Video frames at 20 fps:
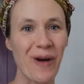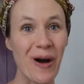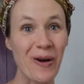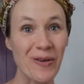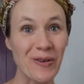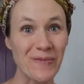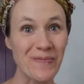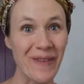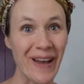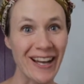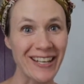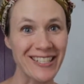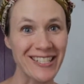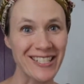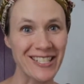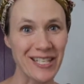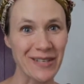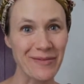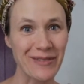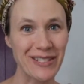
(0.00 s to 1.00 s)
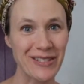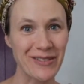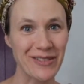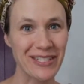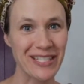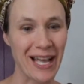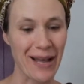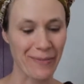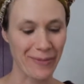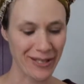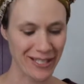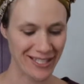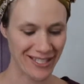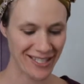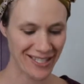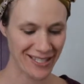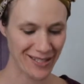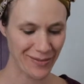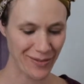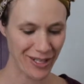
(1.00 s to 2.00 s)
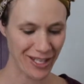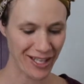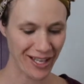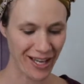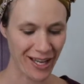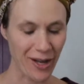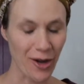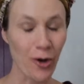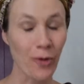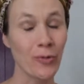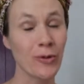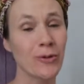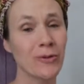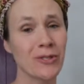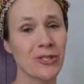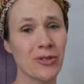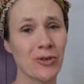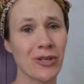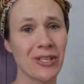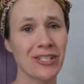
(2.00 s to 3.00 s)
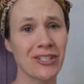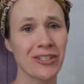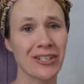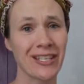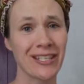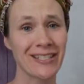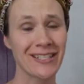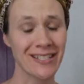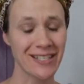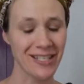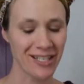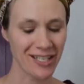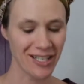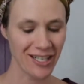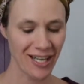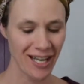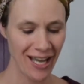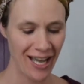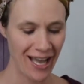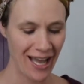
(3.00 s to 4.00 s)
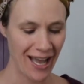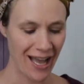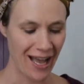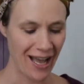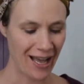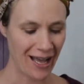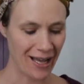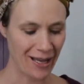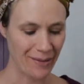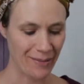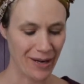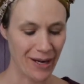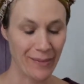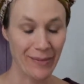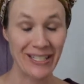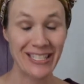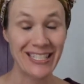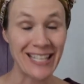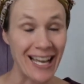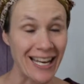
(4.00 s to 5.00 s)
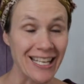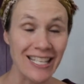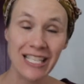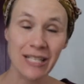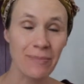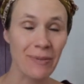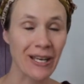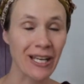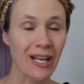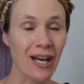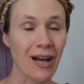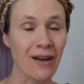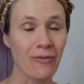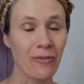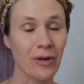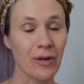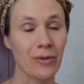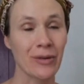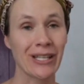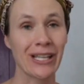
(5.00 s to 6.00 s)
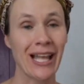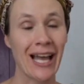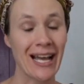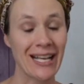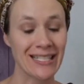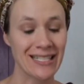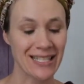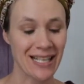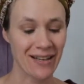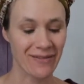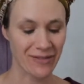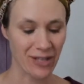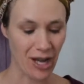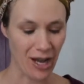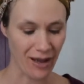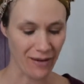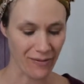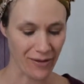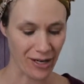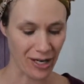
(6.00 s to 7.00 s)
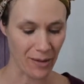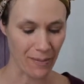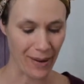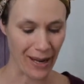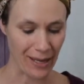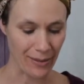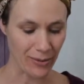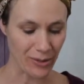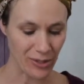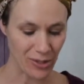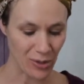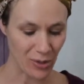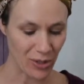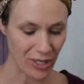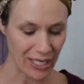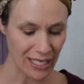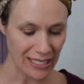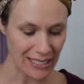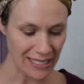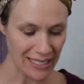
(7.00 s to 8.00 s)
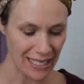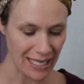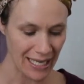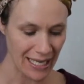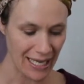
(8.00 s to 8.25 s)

welcome back to Sermons for Saplings this week. I hope you enjoyed your Easter, and I'm excited to pick off where we last left off in our Bible stories.